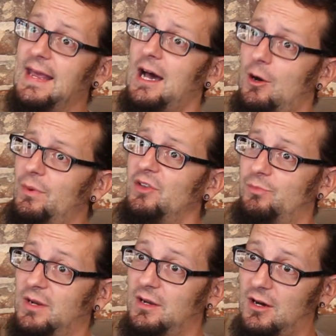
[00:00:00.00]
they help us
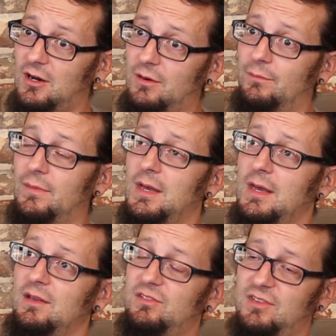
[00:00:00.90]
become
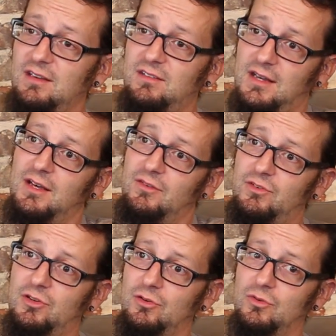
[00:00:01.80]
sensitive
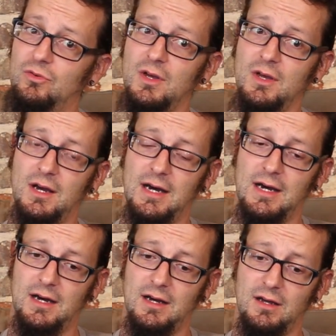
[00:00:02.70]
to
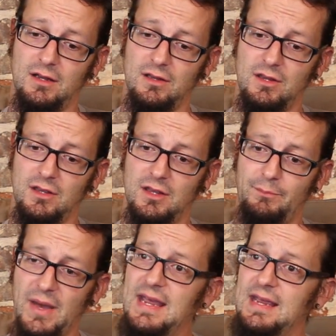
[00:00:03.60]

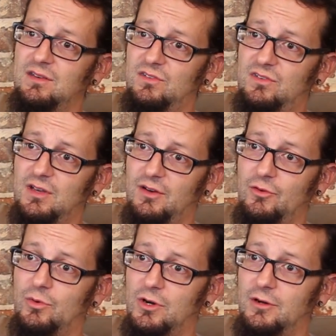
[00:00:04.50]
the pains of
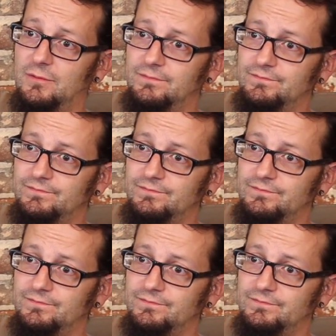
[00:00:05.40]
the world.